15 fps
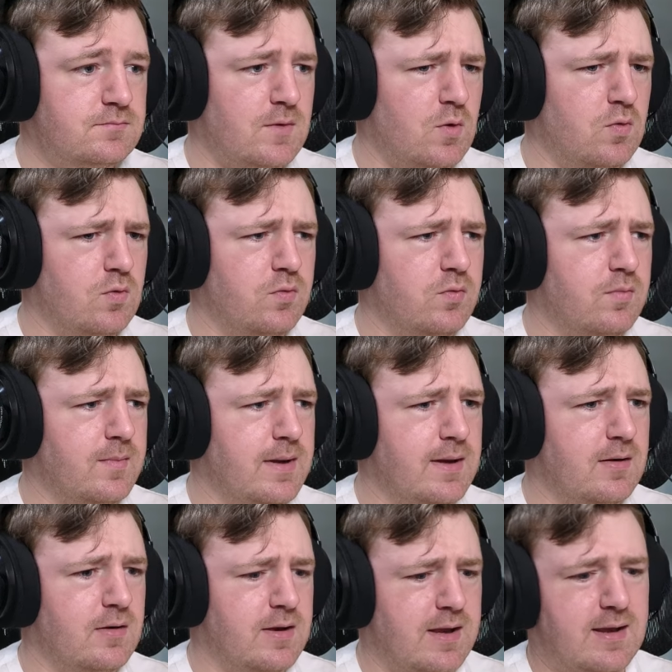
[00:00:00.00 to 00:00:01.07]
Ooh,
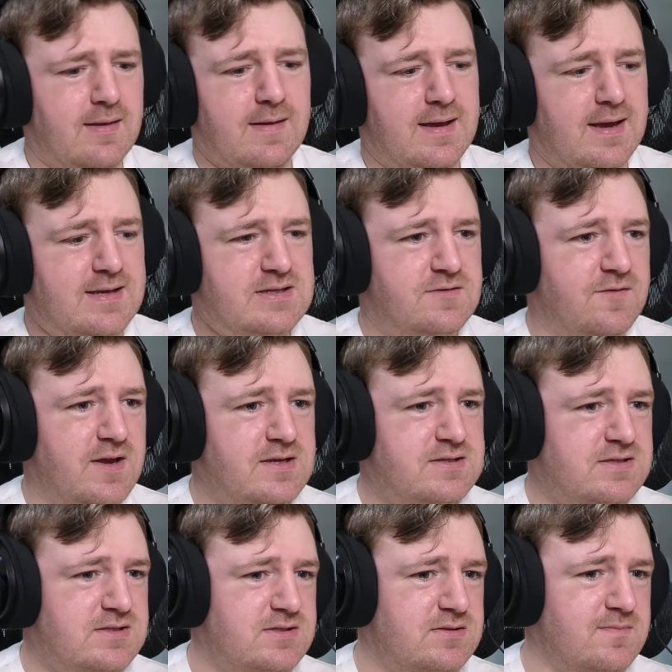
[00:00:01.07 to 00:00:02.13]
man. Okay, yeah, that guy's
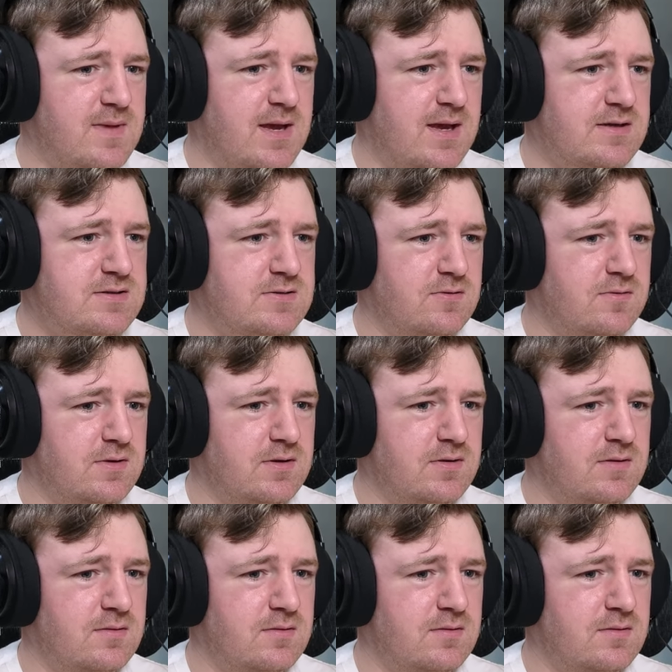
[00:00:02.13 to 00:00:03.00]
face is smashed. Really.